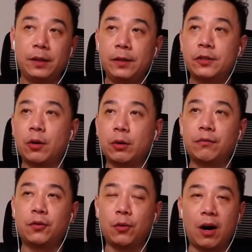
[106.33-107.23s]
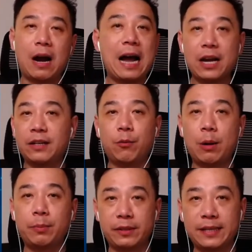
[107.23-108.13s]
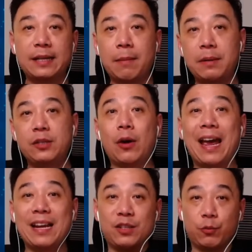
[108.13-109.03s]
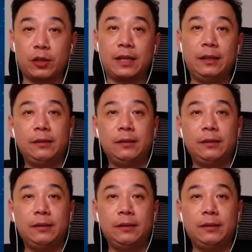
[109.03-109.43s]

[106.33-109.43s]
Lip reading: So if you are higher than 1%, that means your ad is working.